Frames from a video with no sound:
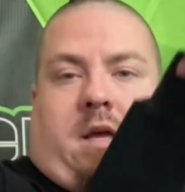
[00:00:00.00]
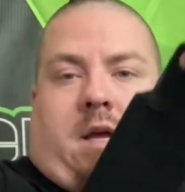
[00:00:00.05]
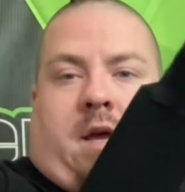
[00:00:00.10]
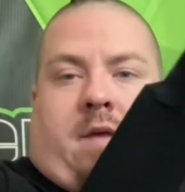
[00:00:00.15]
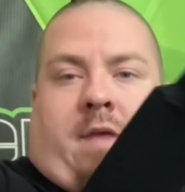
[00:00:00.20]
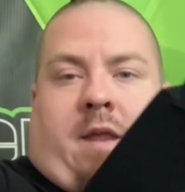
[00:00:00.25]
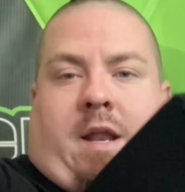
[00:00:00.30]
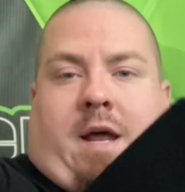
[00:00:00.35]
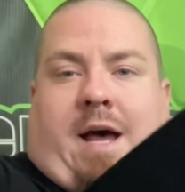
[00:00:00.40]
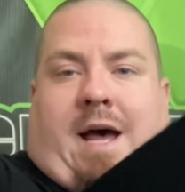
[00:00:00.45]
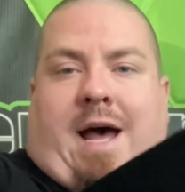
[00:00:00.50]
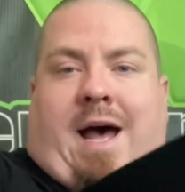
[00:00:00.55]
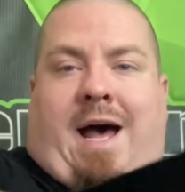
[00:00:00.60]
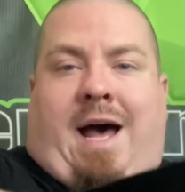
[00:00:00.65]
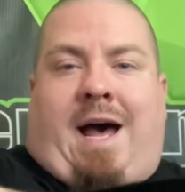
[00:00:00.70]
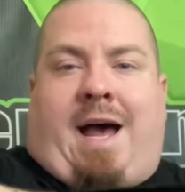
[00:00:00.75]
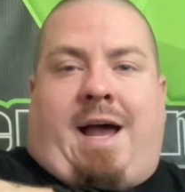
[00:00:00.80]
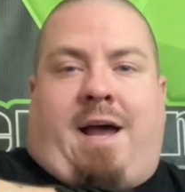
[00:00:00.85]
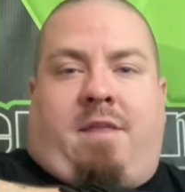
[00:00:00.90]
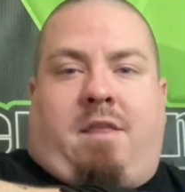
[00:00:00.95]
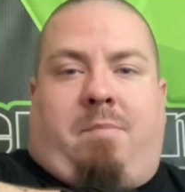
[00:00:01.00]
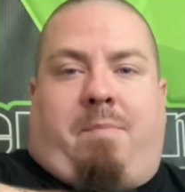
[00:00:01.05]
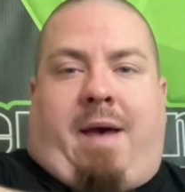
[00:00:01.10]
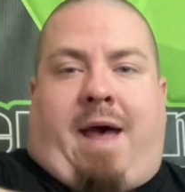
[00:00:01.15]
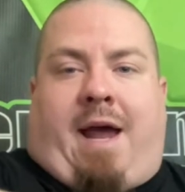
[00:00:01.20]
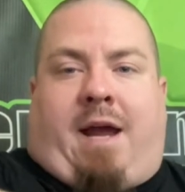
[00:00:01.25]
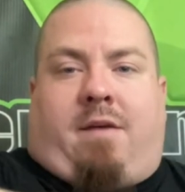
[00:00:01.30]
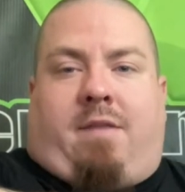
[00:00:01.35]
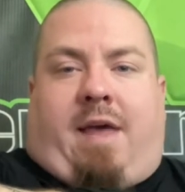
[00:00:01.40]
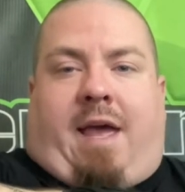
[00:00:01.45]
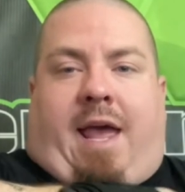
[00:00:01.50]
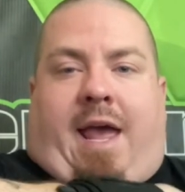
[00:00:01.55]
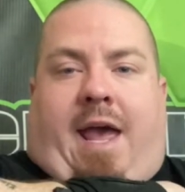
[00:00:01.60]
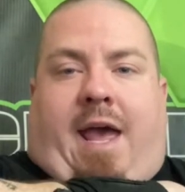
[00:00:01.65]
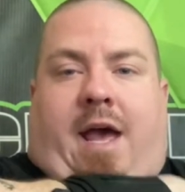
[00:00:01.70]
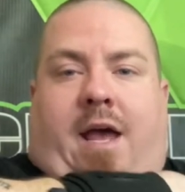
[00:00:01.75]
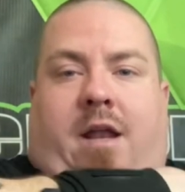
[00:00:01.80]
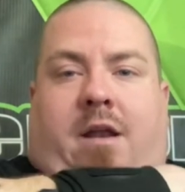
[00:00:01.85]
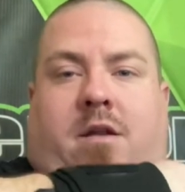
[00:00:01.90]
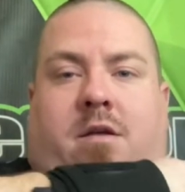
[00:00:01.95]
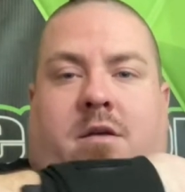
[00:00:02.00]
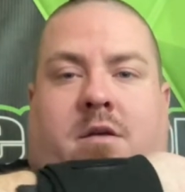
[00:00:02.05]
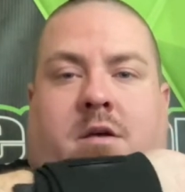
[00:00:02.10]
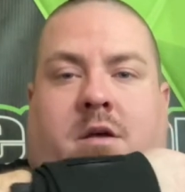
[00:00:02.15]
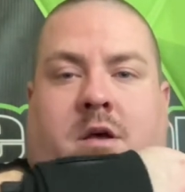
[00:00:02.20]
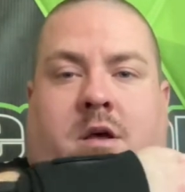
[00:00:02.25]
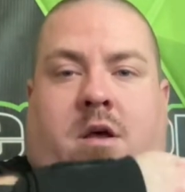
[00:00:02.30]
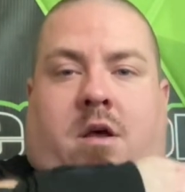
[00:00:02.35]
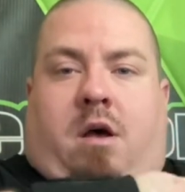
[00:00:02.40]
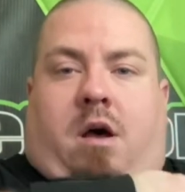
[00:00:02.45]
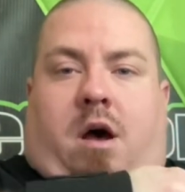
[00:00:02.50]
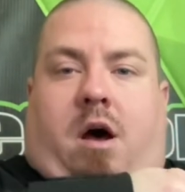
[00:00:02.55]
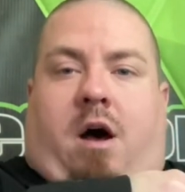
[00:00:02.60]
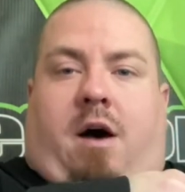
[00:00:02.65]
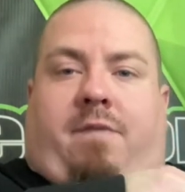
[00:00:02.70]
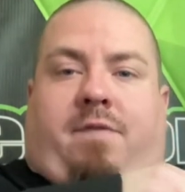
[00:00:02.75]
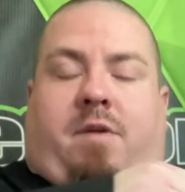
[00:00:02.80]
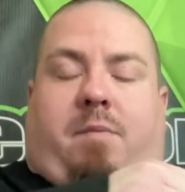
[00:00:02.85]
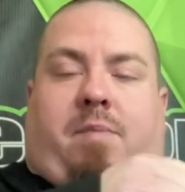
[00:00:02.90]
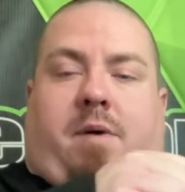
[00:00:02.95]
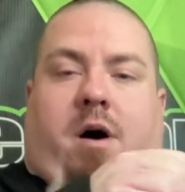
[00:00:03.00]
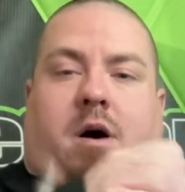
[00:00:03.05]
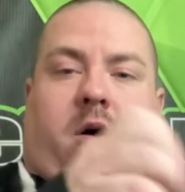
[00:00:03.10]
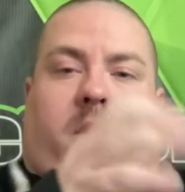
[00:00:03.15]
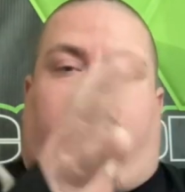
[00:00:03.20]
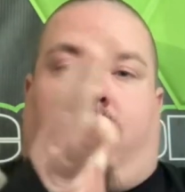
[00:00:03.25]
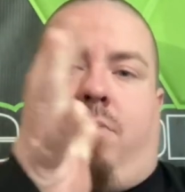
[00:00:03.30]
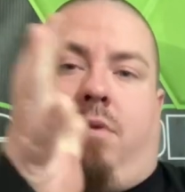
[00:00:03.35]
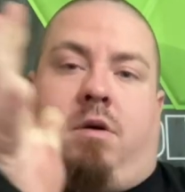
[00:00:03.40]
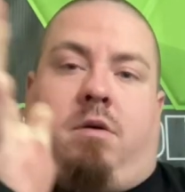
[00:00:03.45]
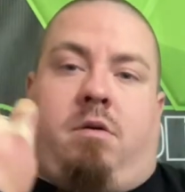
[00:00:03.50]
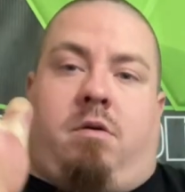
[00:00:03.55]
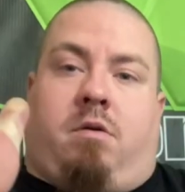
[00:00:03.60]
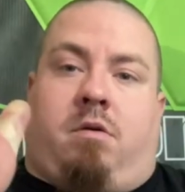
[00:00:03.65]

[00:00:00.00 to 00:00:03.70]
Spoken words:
and then high on the back of the hand, off the palm.